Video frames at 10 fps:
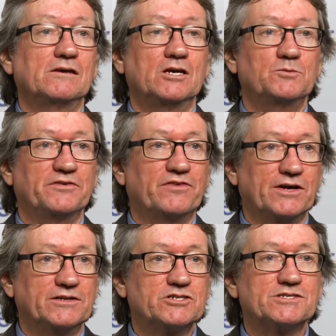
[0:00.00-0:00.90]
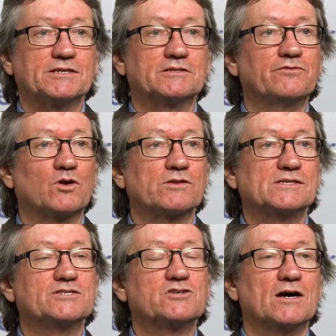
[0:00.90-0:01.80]
It would be very interesting to follow
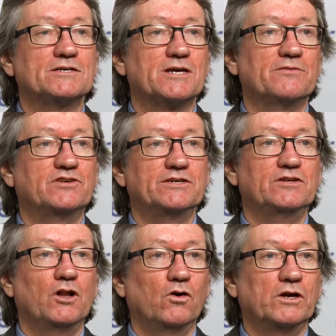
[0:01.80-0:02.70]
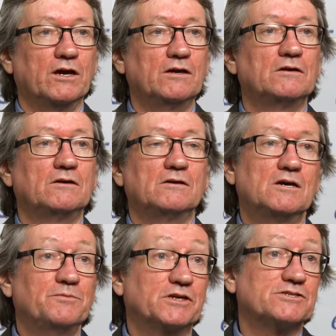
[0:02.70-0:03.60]
these trials up for even longer
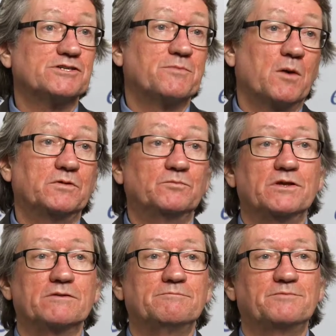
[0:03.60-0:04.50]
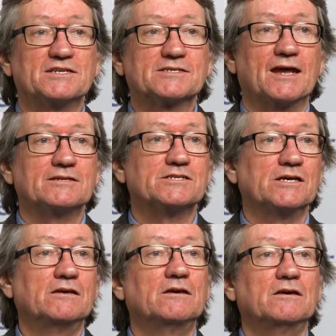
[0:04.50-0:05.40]
because the problem with breast cancer,